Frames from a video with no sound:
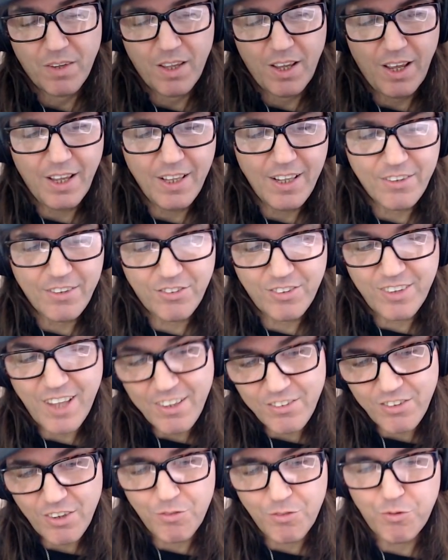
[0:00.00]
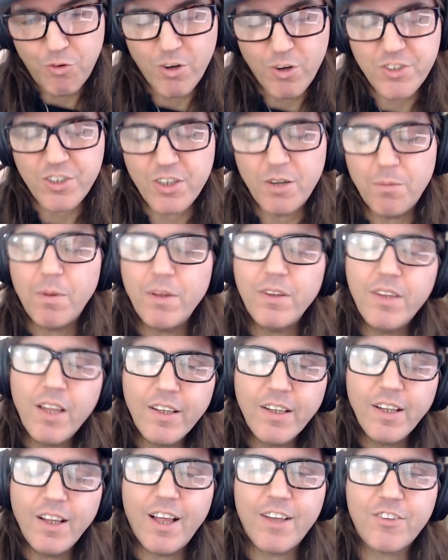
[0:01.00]
that's that's unfortunate, but
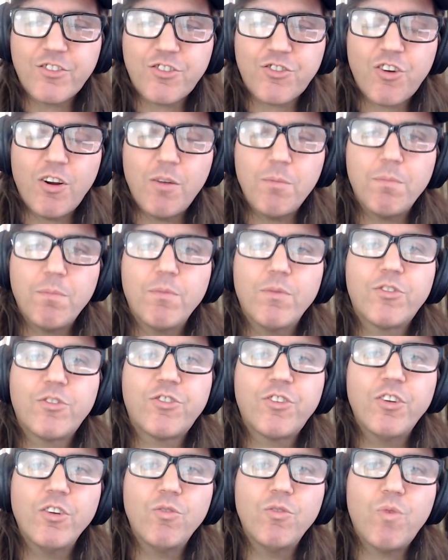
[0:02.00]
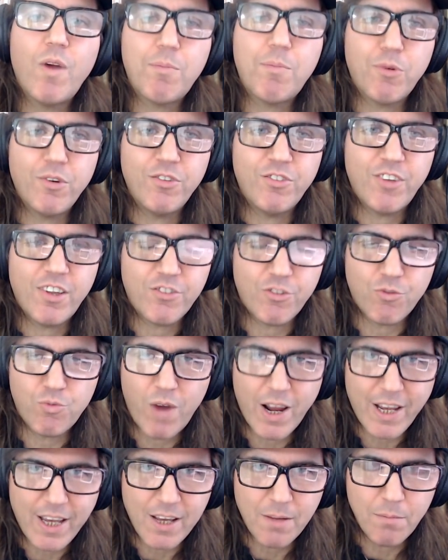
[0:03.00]
nonetheless, Trump still represents a
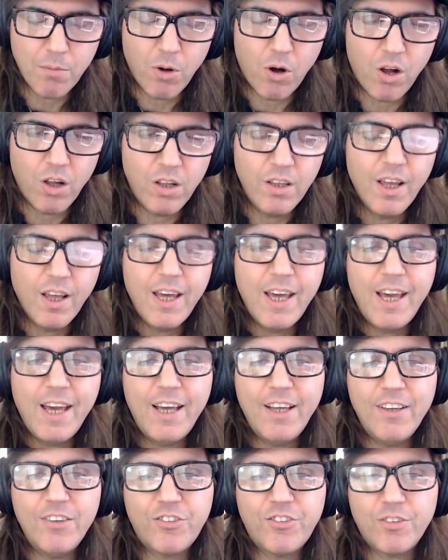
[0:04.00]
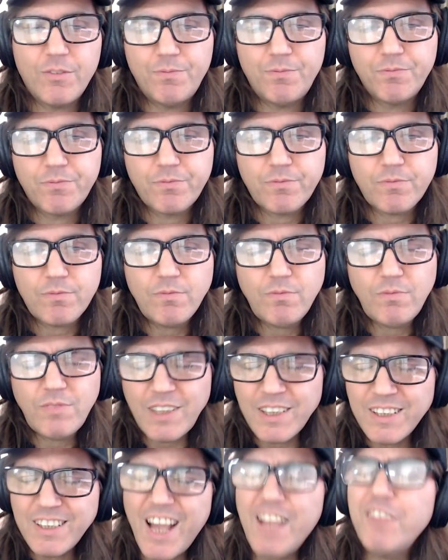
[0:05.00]
wrecking ball. His
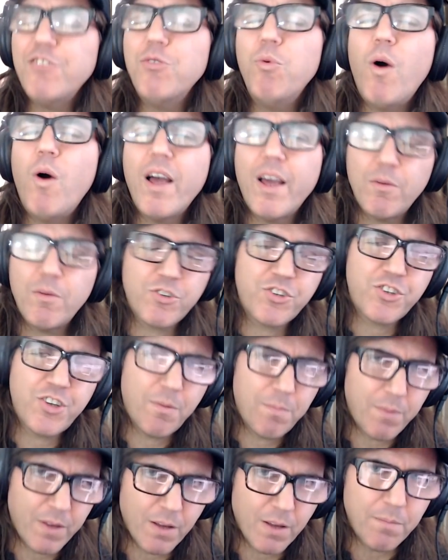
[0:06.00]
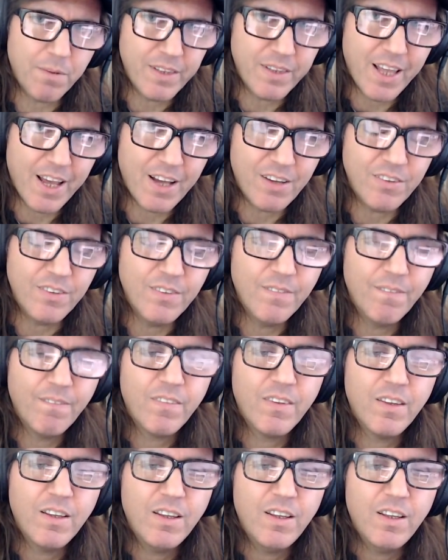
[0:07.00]
that's why I was jumping up and down
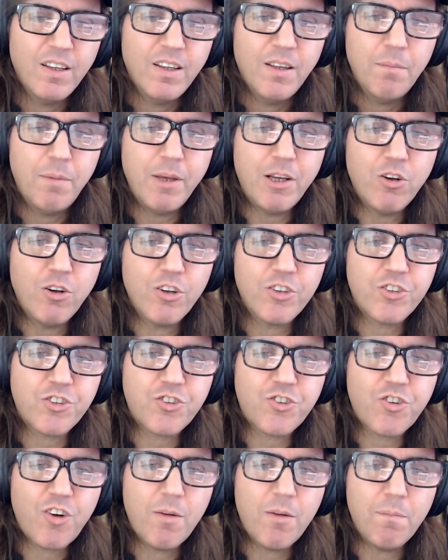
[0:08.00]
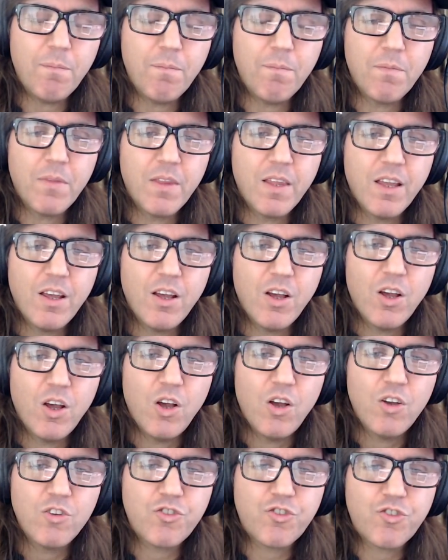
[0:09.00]
because Trump
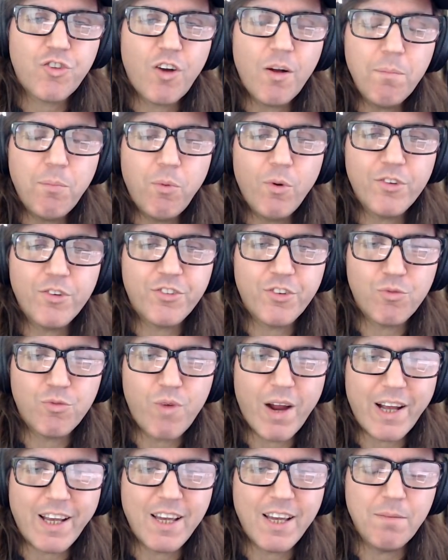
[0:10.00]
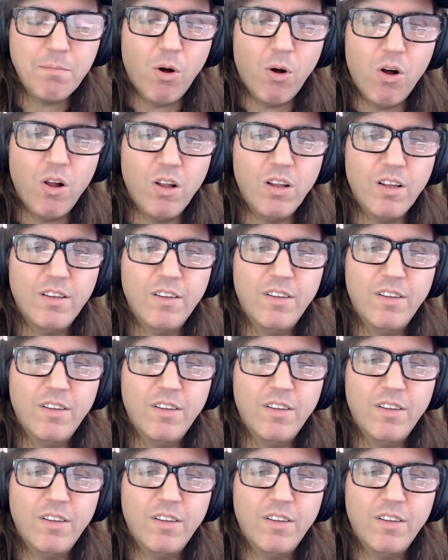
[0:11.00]
Trump was the wrecking ball.